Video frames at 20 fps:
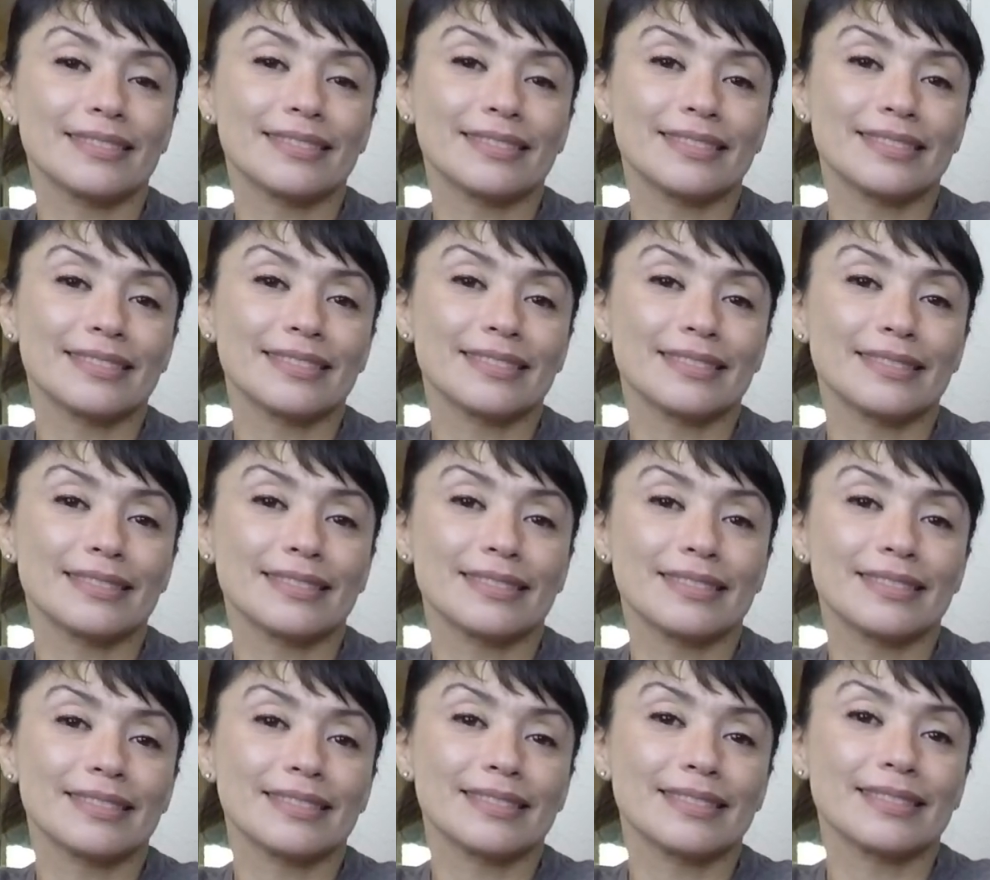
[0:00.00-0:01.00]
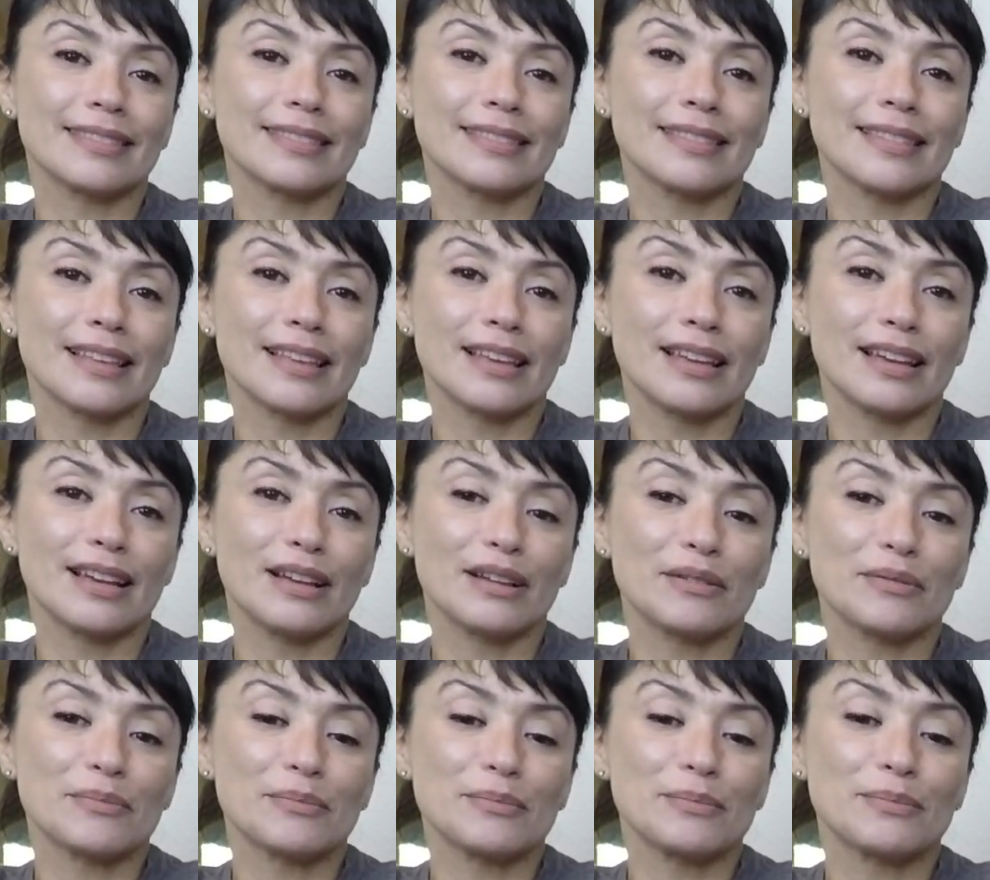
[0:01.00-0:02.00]

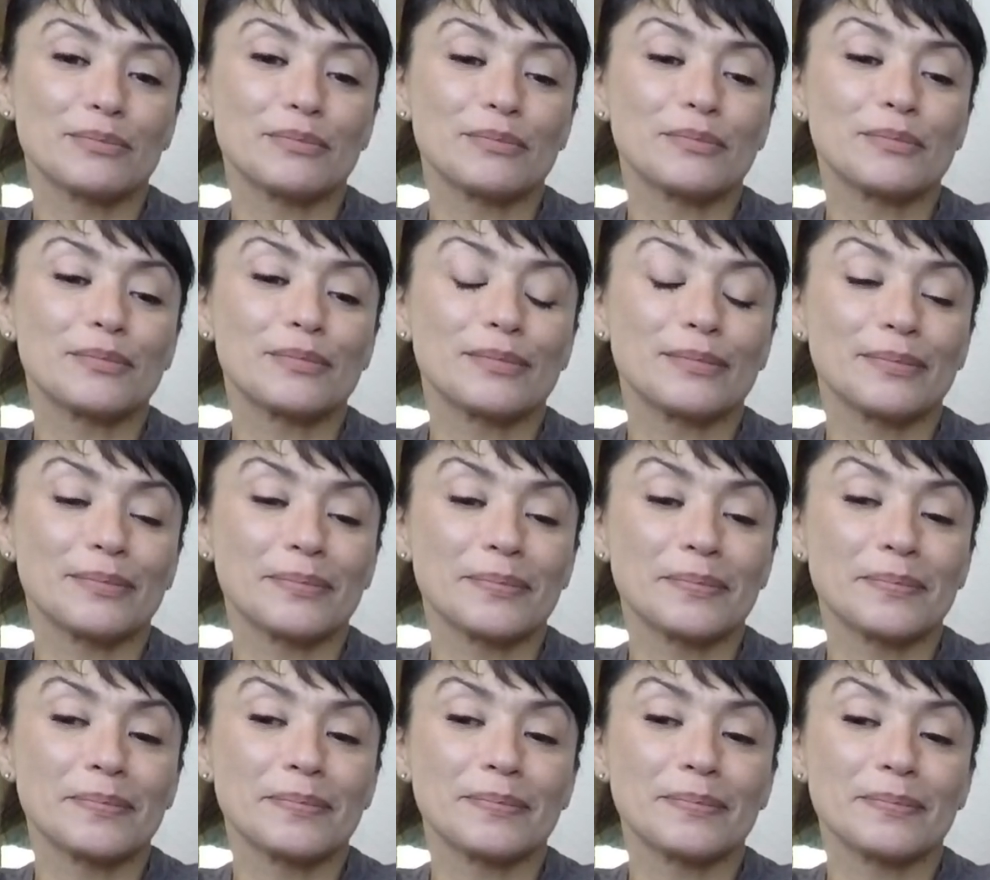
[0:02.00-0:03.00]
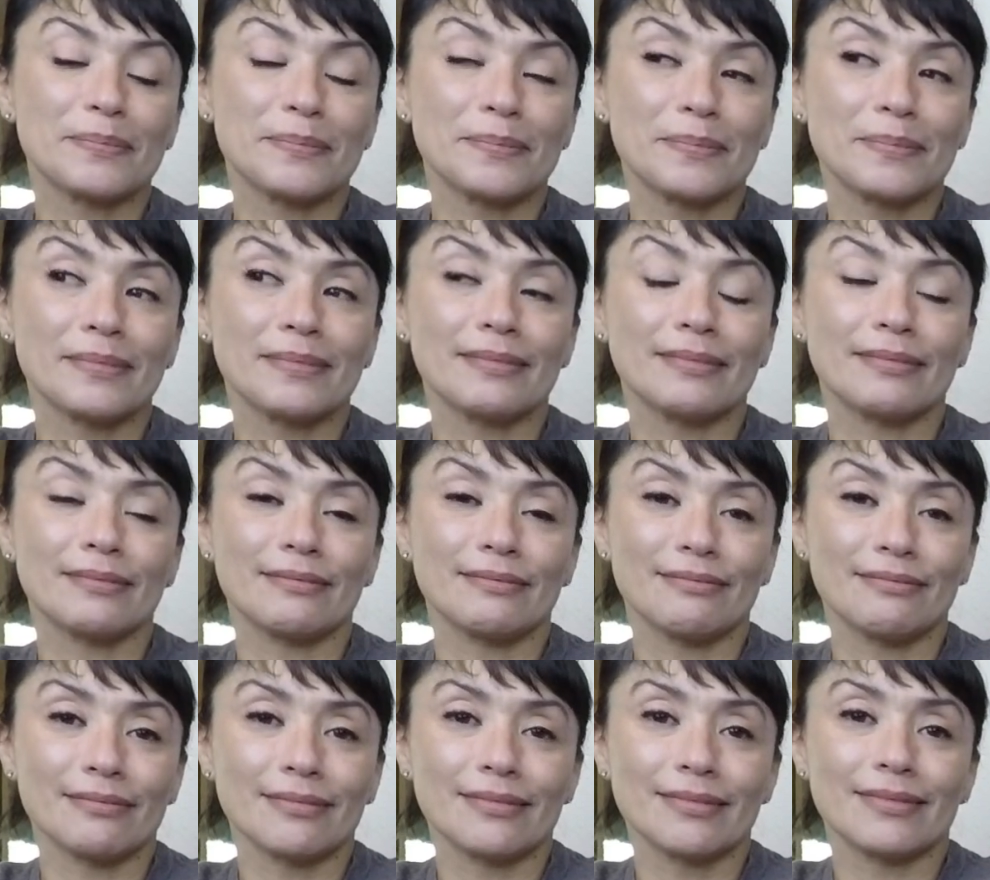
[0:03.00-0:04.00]

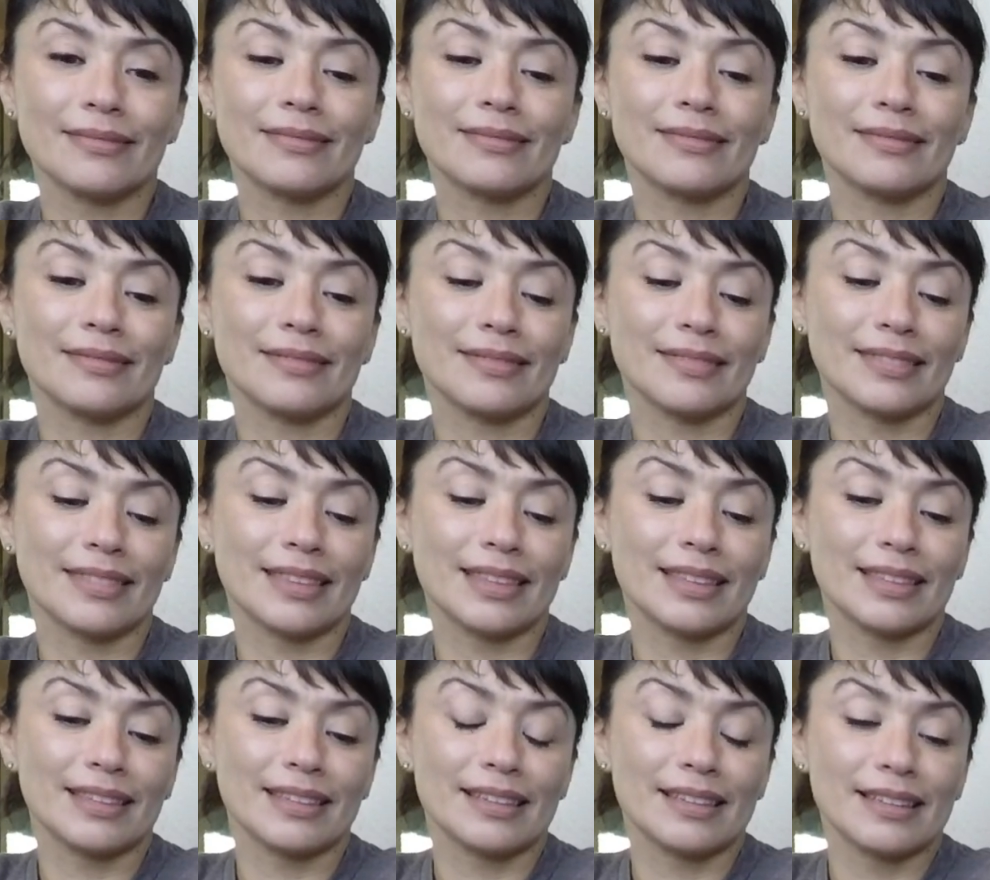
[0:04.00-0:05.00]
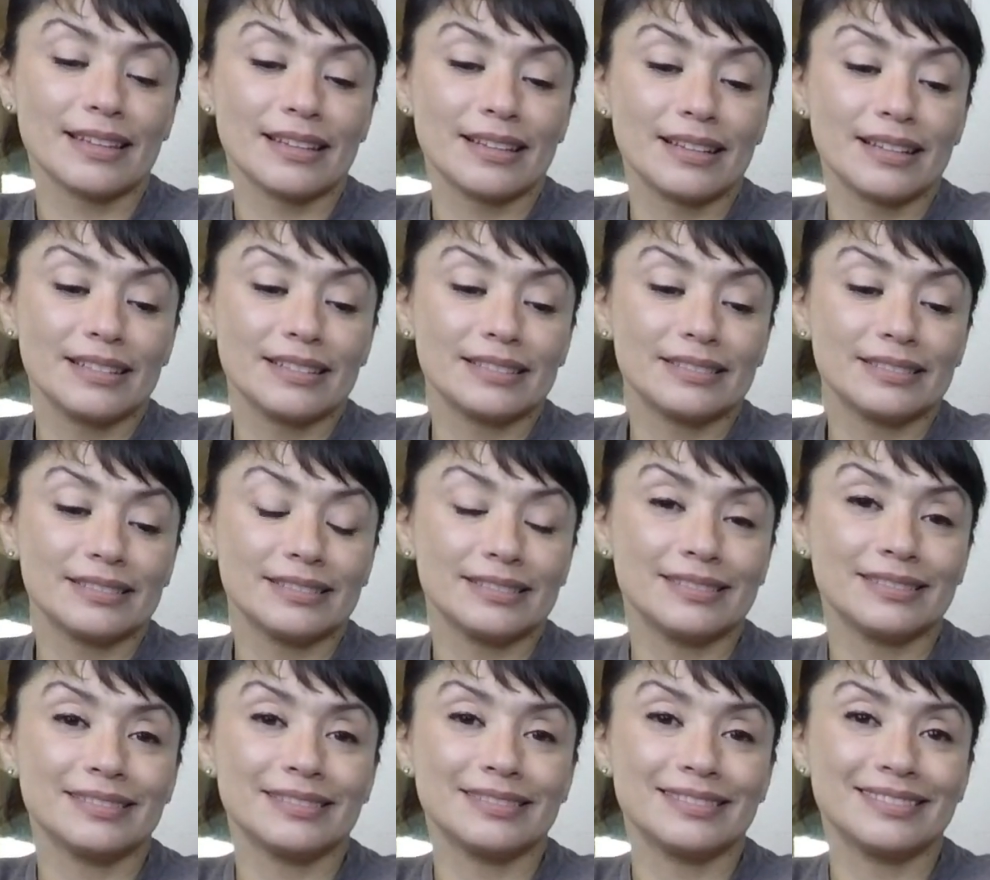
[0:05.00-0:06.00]

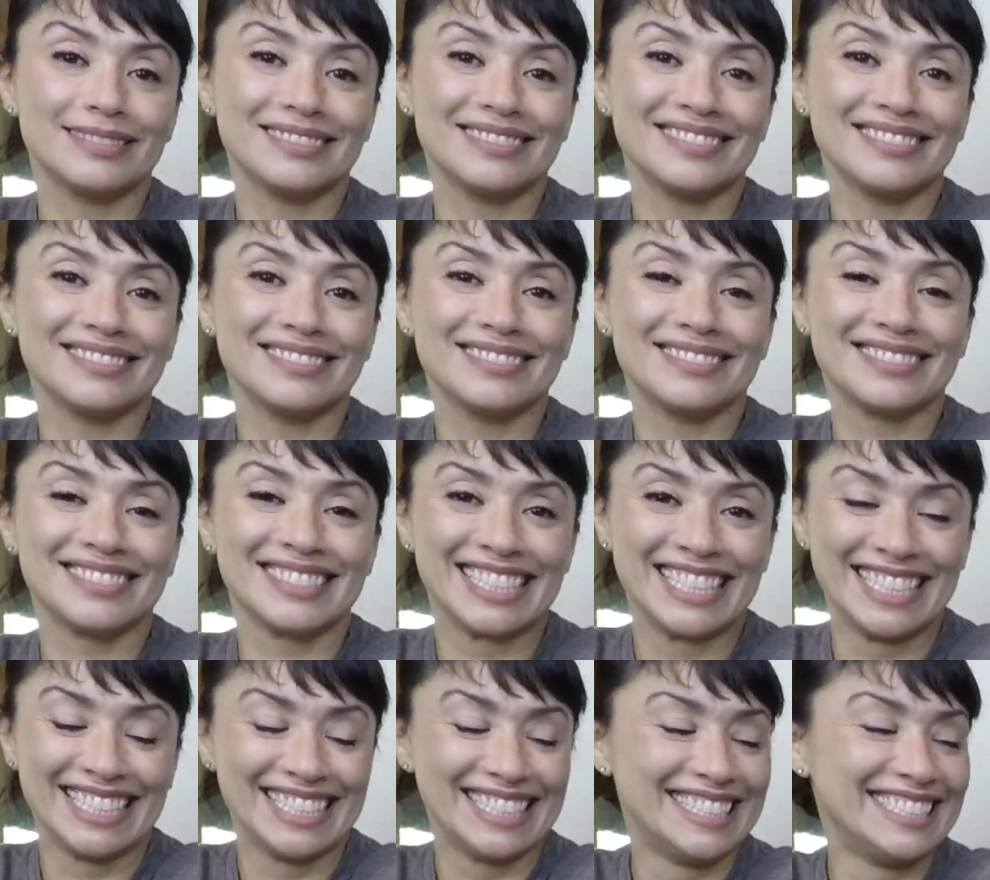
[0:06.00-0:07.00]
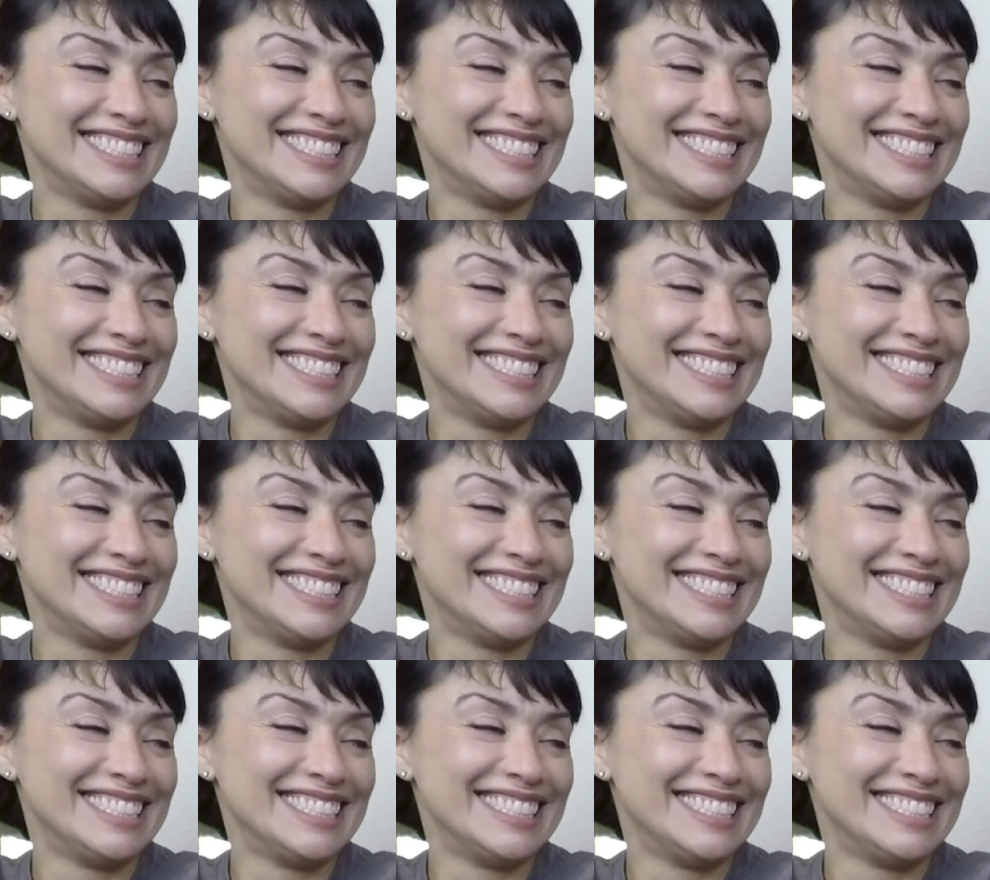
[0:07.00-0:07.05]
[no speech]